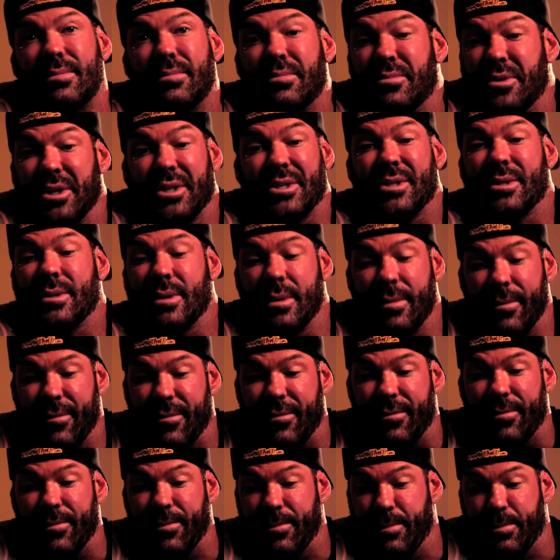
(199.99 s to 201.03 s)
just
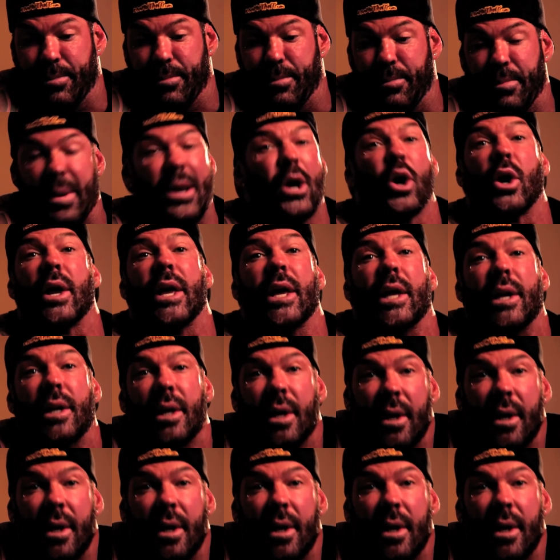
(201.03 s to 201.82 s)
period.